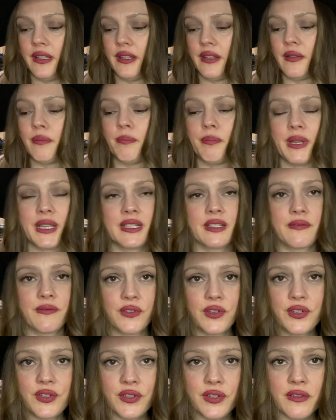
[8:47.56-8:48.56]
the best
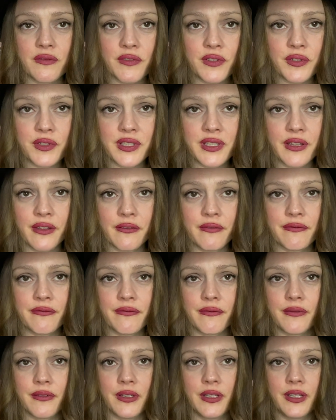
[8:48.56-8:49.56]
version of yourself.
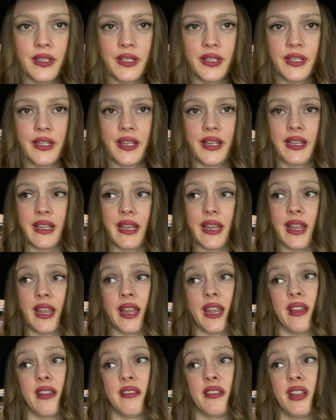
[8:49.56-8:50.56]

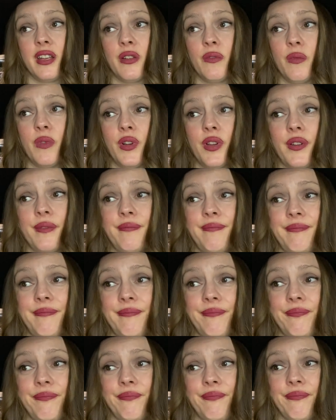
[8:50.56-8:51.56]
And you know what?
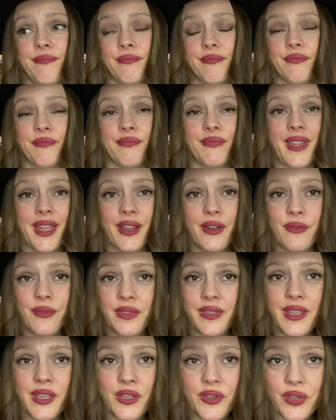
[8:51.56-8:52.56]
I don't
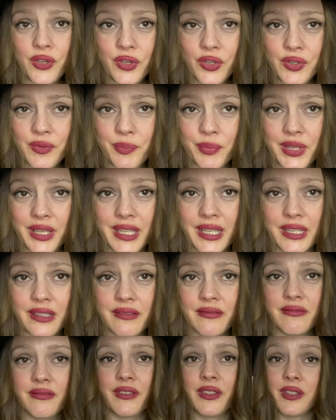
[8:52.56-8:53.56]
think you could be
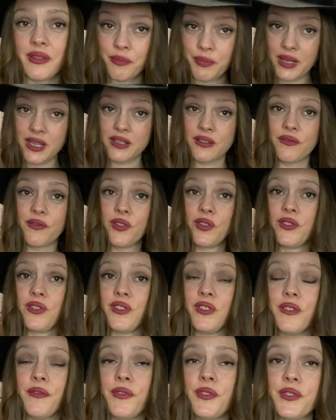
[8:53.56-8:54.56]
the best
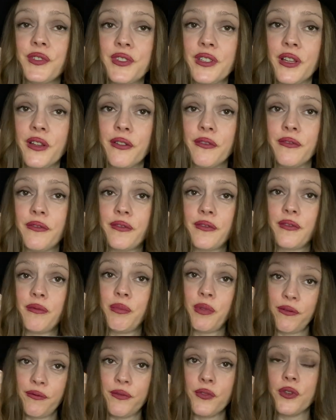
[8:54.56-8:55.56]
version of yourself
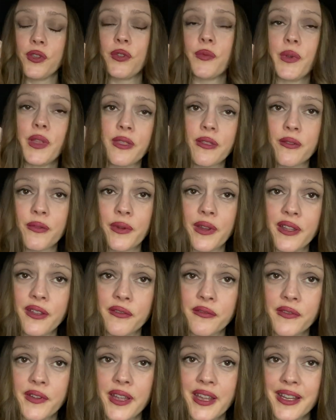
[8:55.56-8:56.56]
before you went through
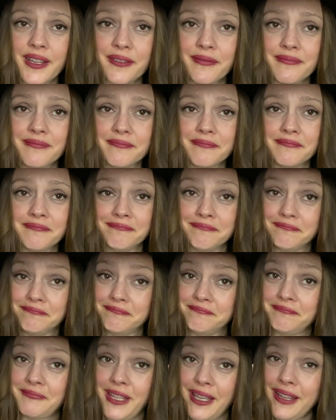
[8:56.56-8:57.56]
hellfire.
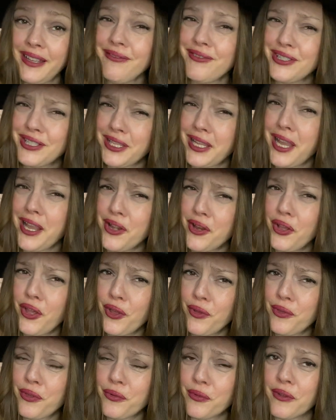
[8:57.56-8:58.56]
You have to kind of
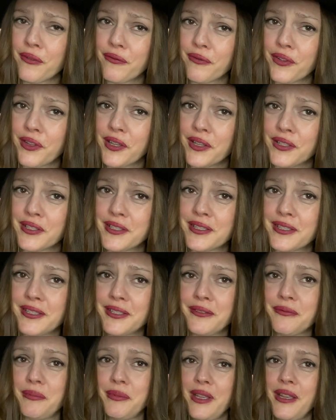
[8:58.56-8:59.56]
go through it first.
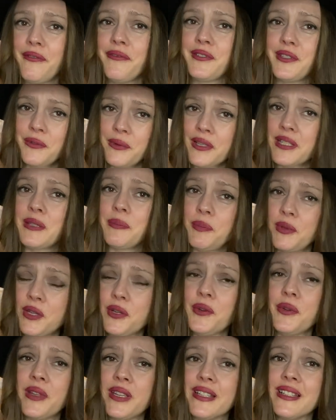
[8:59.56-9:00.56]
You have to
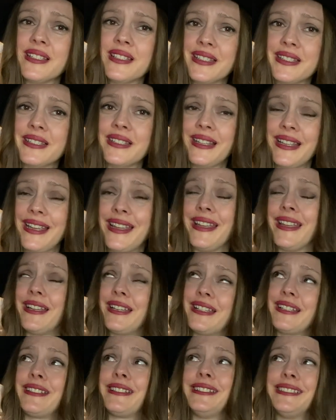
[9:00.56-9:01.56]
experience,
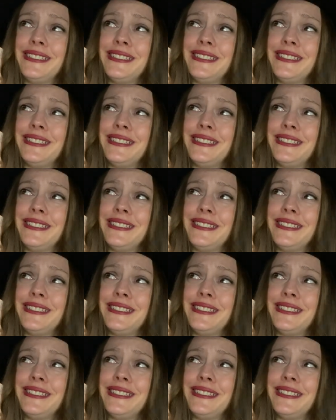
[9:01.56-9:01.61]
like,